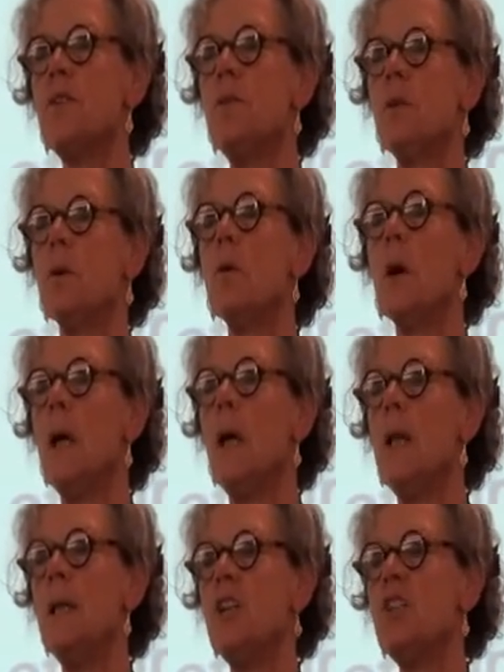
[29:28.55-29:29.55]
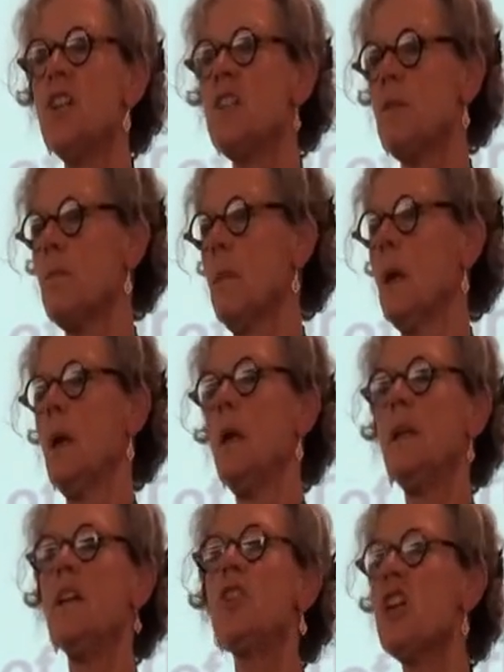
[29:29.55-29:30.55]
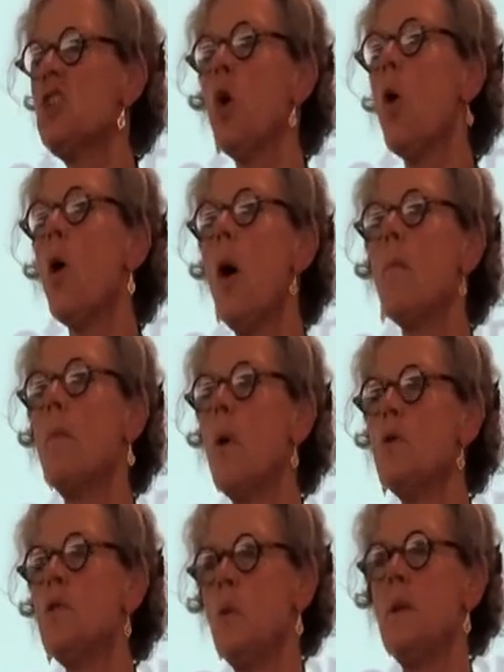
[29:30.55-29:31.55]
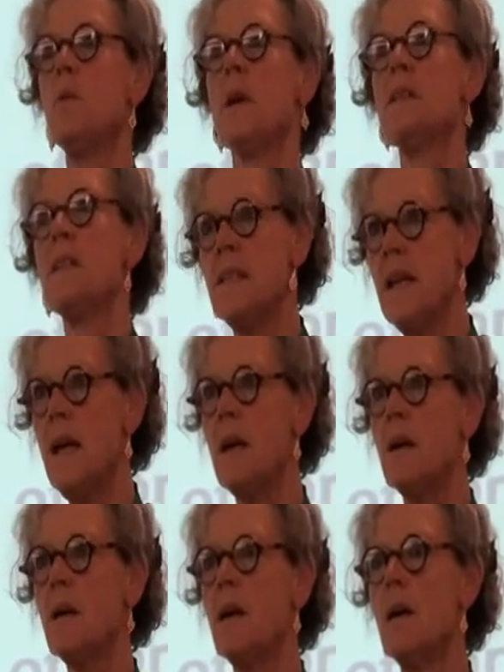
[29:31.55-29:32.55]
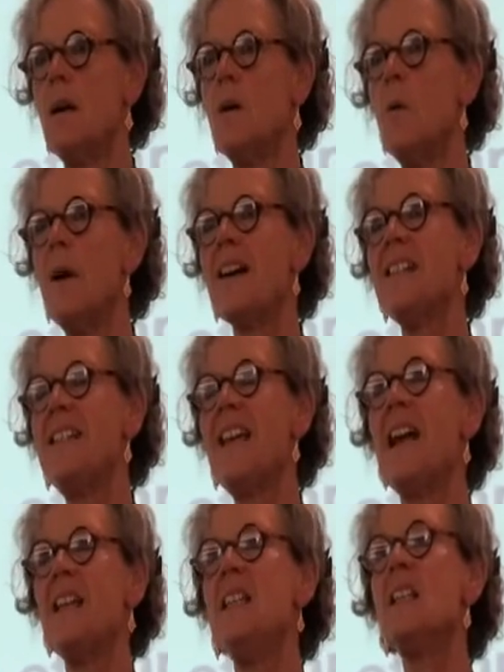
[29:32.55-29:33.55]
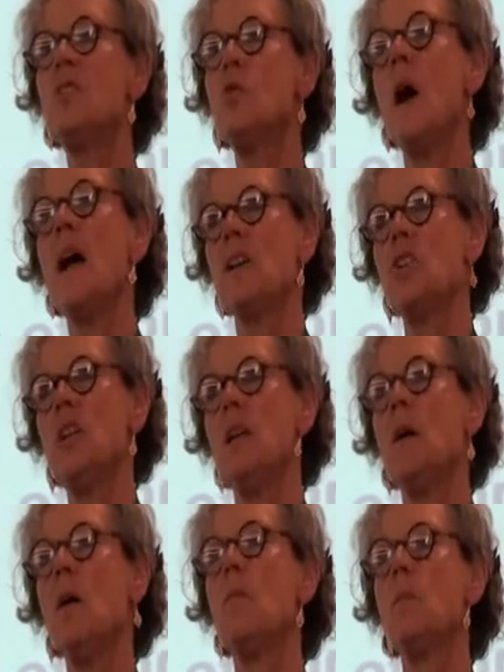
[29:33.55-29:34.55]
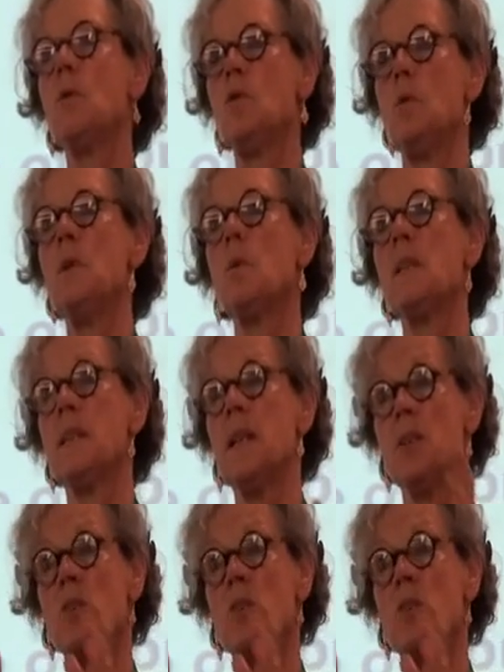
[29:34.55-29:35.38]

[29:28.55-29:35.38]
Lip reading: You know, they just don't compose with what's there, whereas the idea is to actually compose with what's there.